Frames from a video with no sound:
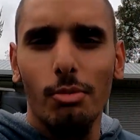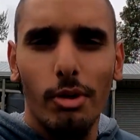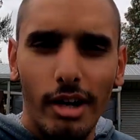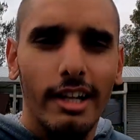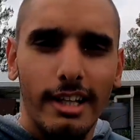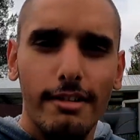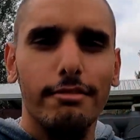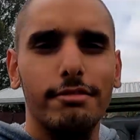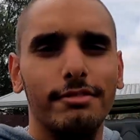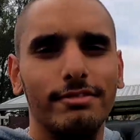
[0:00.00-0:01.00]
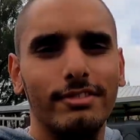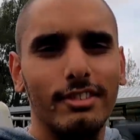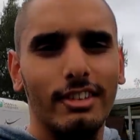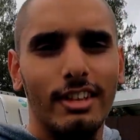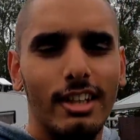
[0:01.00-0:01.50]
where I live.
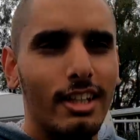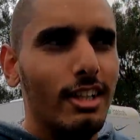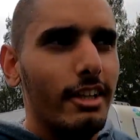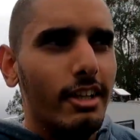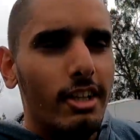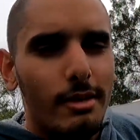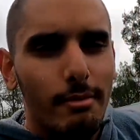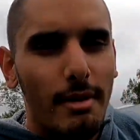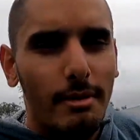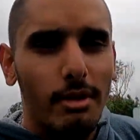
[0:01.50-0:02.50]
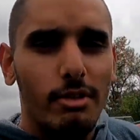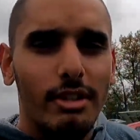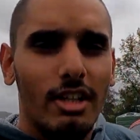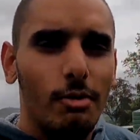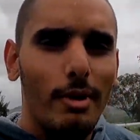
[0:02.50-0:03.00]
You may be
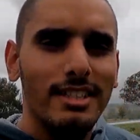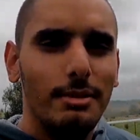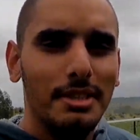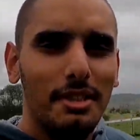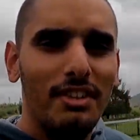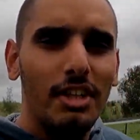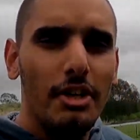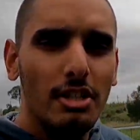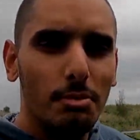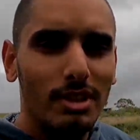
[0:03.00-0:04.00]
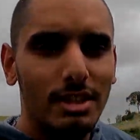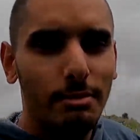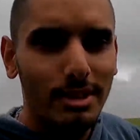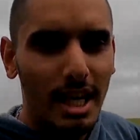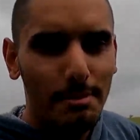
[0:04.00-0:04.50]
wondering, where's the rest of the videos?
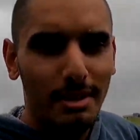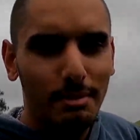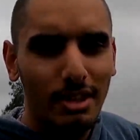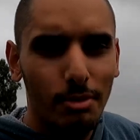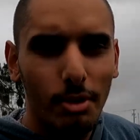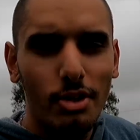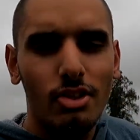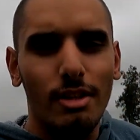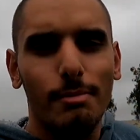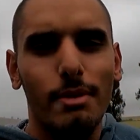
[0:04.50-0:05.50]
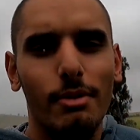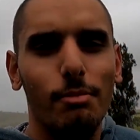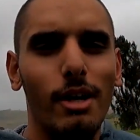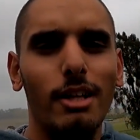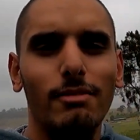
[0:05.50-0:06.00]
What's happened with your road trip?
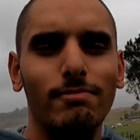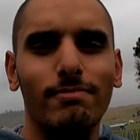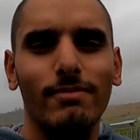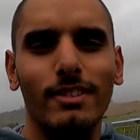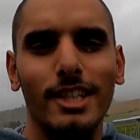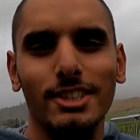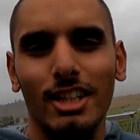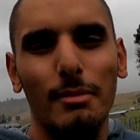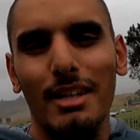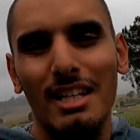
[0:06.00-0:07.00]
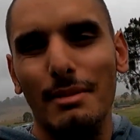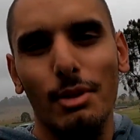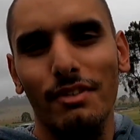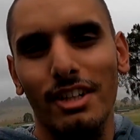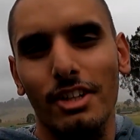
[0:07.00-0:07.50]
Well, there's not going to be any
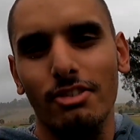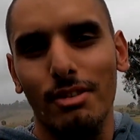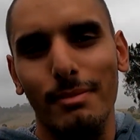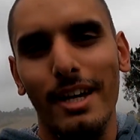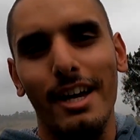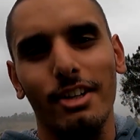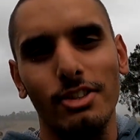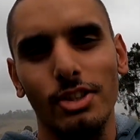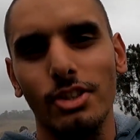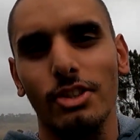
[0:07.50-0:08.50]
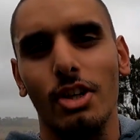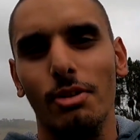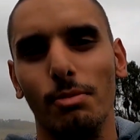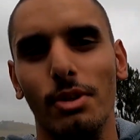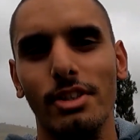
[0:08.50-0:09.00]
more videos from that because
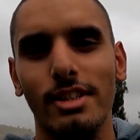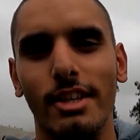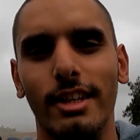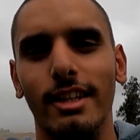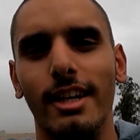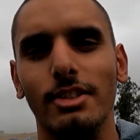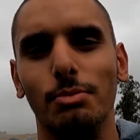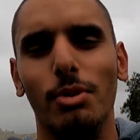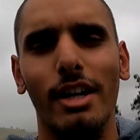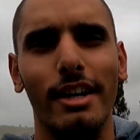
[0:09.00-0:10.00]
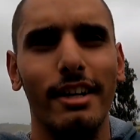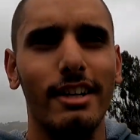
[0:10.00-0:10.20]
Kosciuszko was the last one.